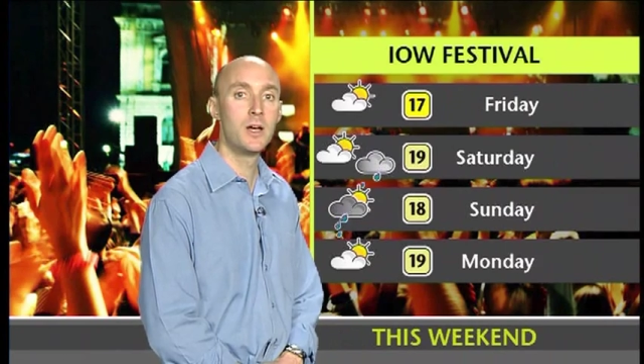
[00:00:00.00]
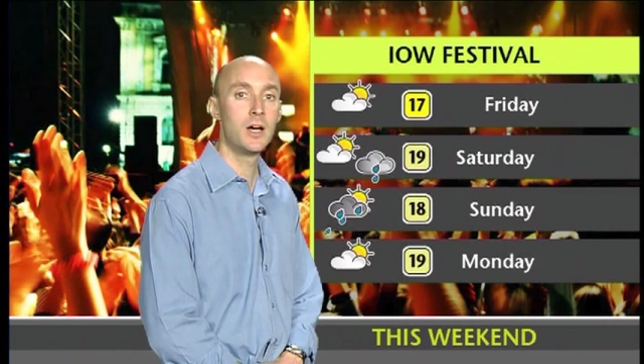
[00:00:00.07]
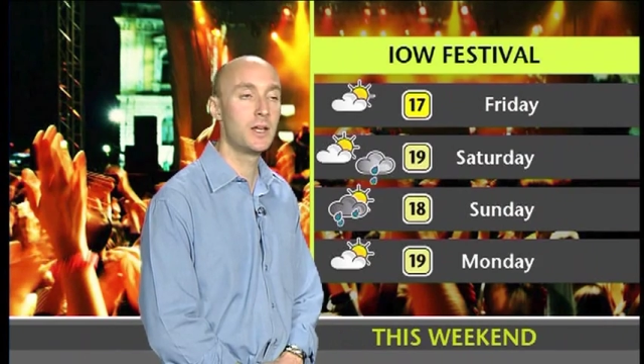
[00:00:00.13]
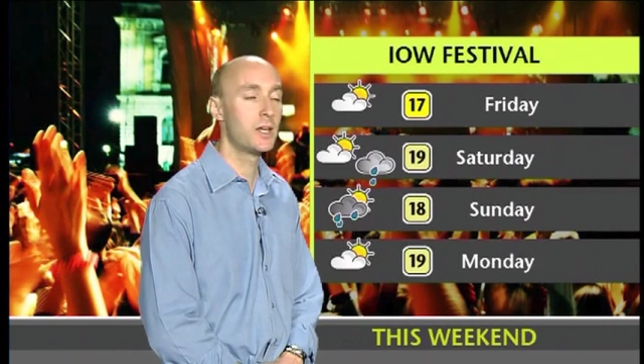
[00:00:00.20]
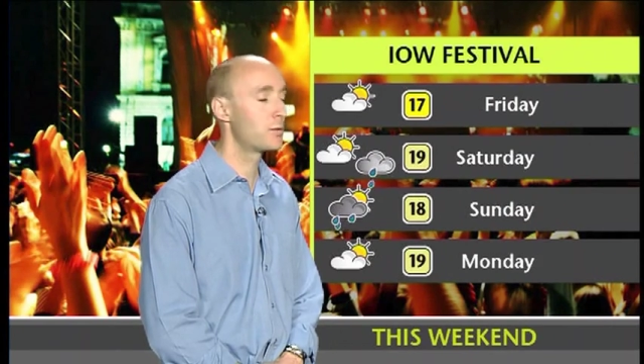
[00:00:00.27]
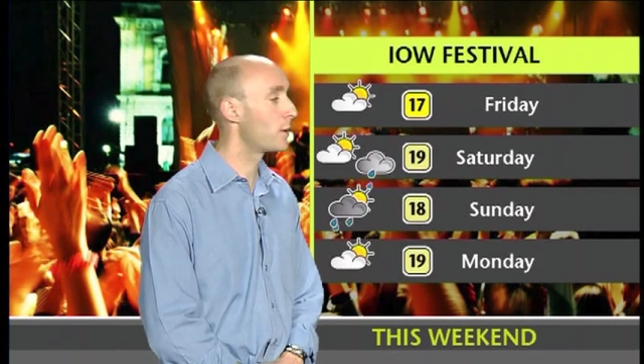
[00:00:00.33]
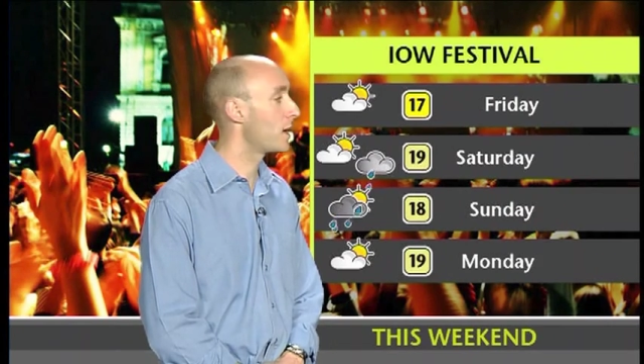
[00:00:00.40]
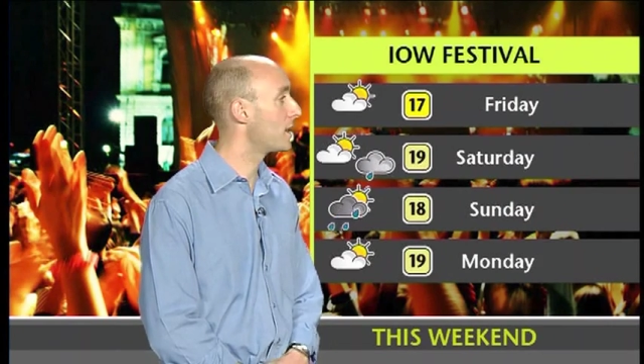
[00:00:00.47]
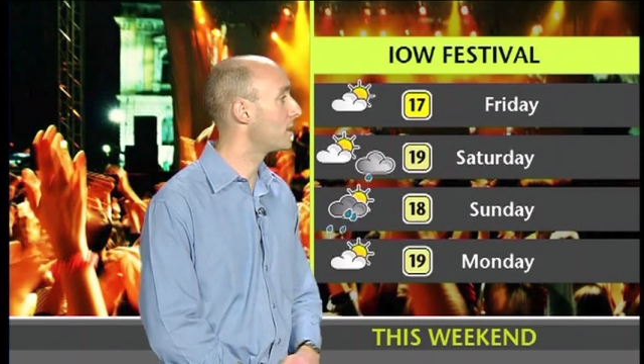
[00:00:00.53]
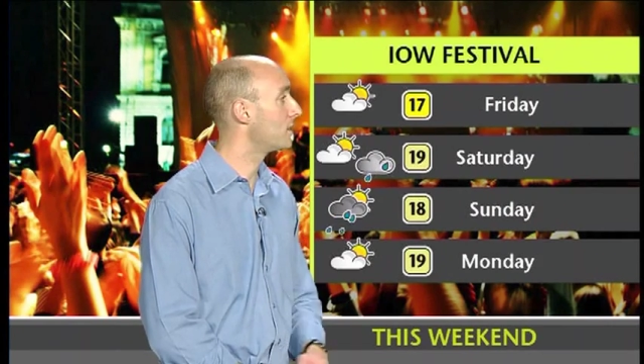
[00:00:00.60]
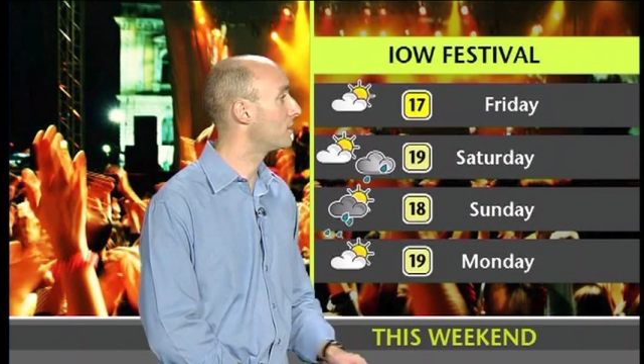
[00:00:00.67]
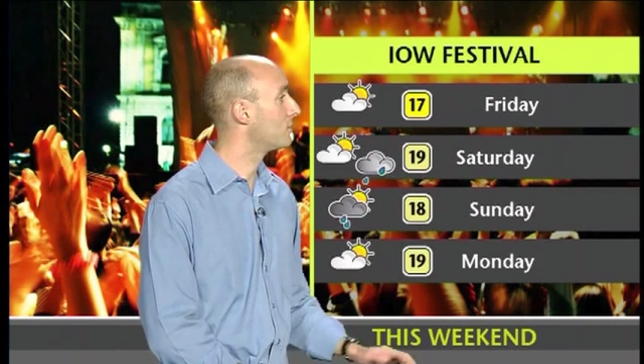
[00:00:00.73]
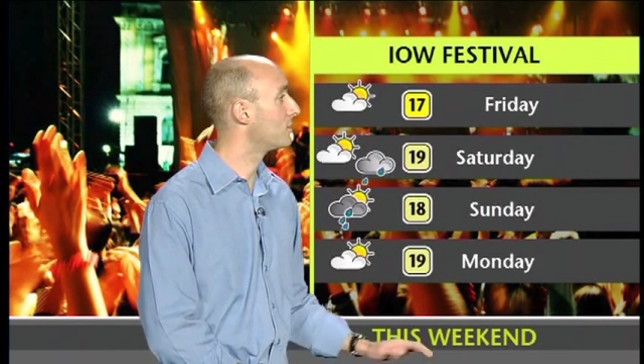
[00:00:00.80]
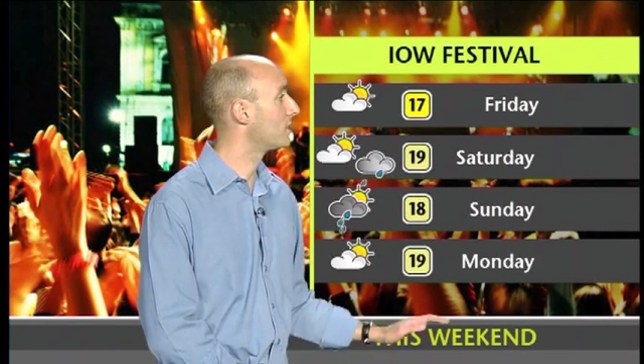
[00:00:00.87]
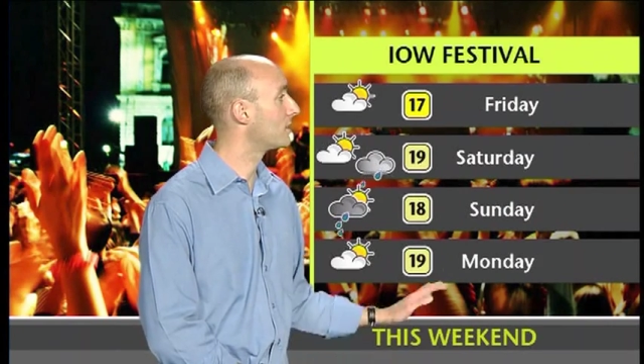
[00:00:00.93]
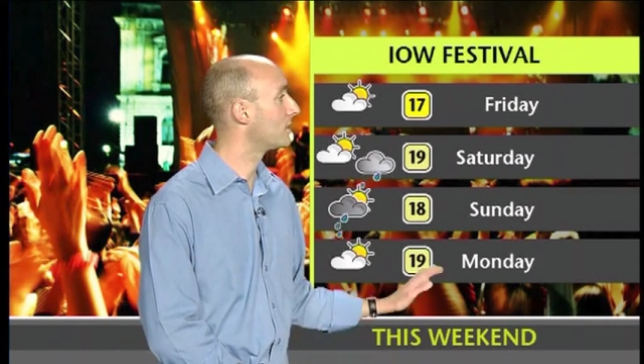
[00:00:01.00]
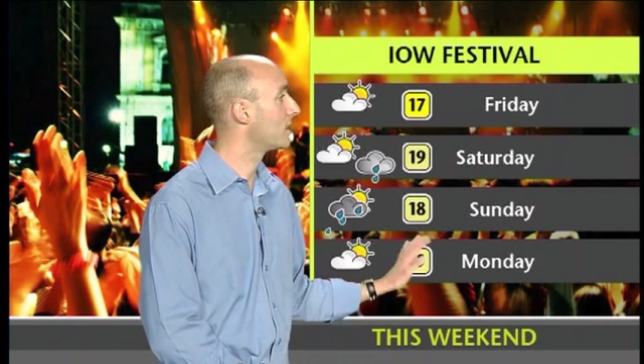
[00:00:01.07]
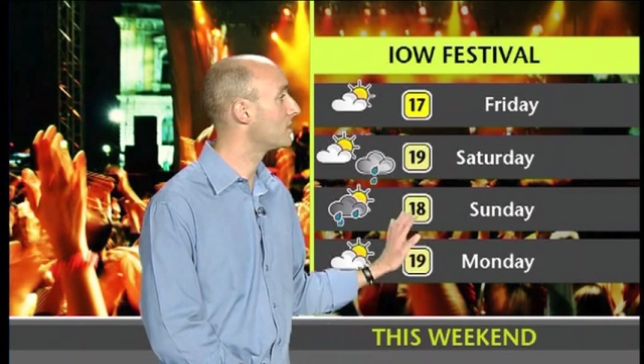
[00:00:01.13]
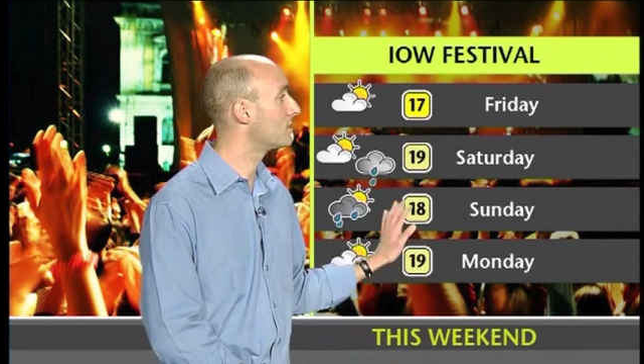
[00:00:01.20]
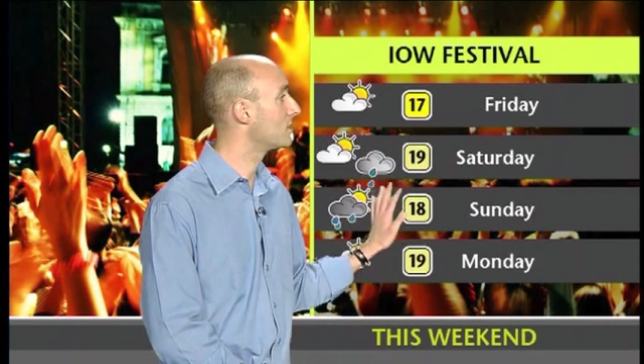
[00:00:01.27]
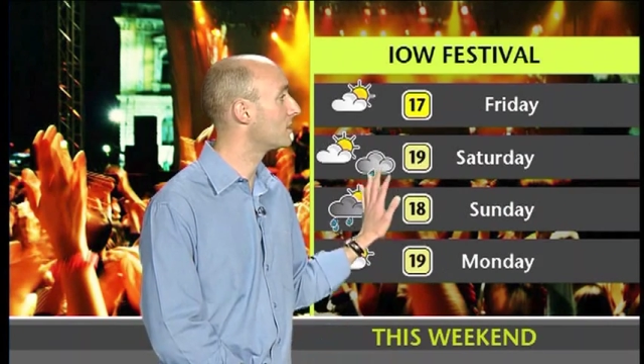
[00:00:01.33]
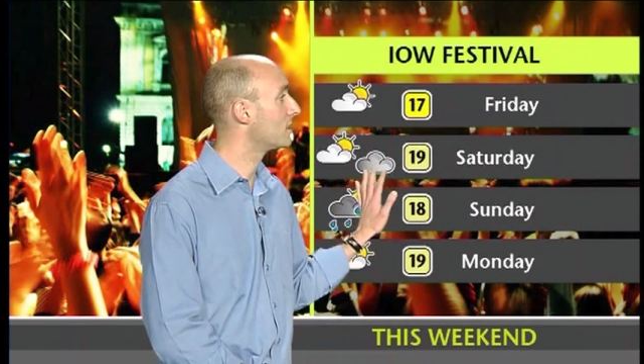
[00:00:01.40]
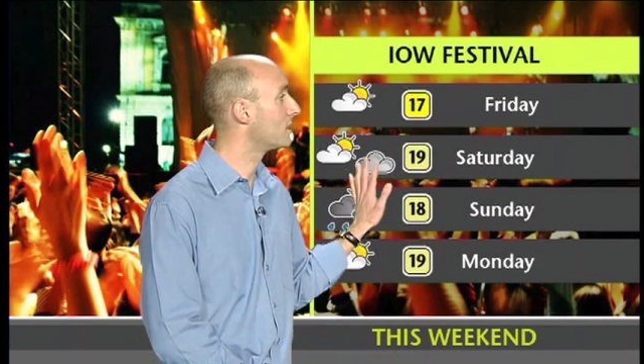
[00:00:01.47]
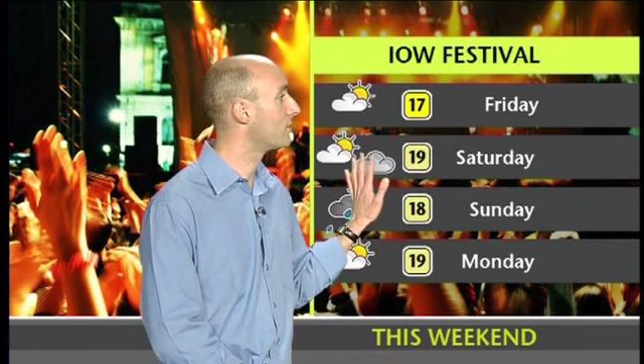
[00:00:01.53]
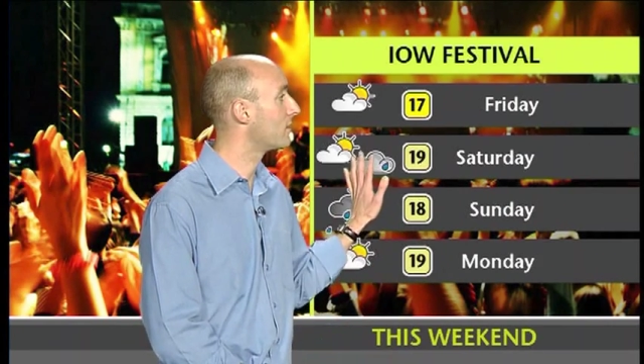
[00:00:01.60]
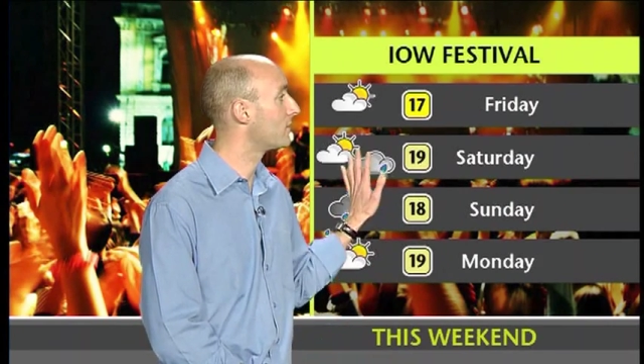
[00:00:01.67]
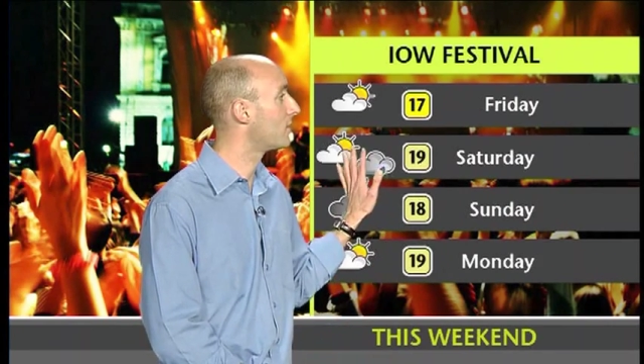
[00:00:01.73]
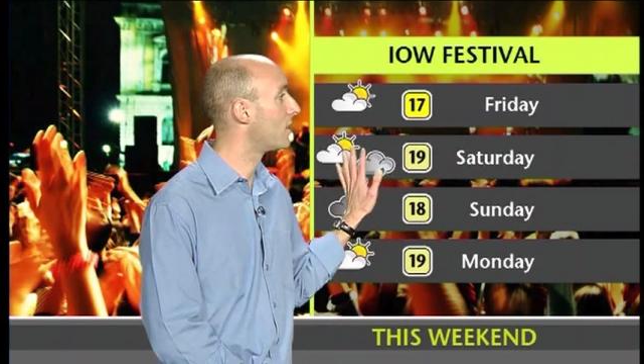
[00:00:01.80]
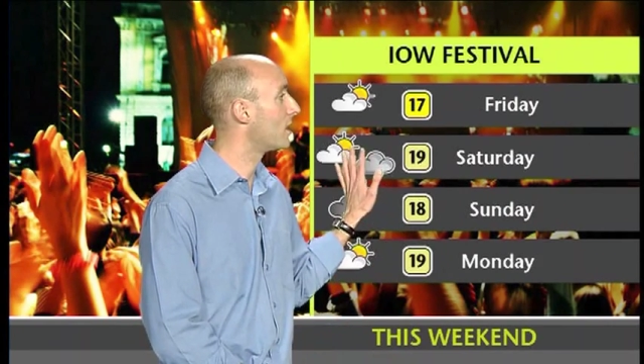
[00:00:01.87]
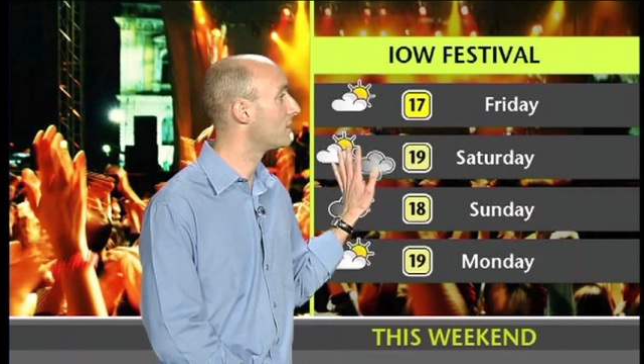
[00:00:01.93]
And as we head into Saturday, certainly another
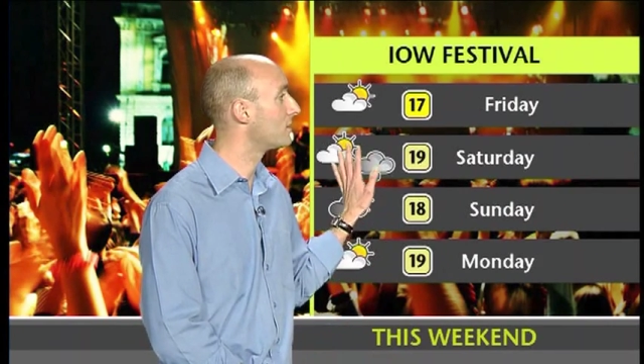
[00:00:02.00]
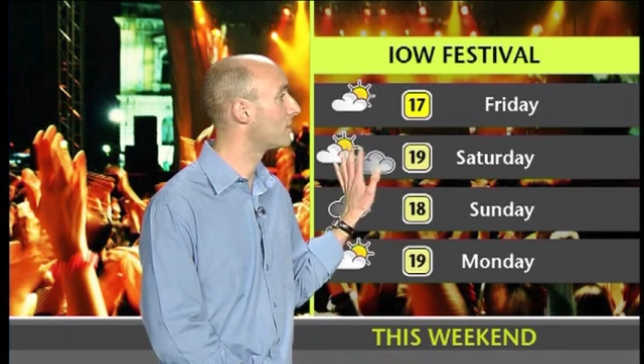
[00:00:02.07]
fine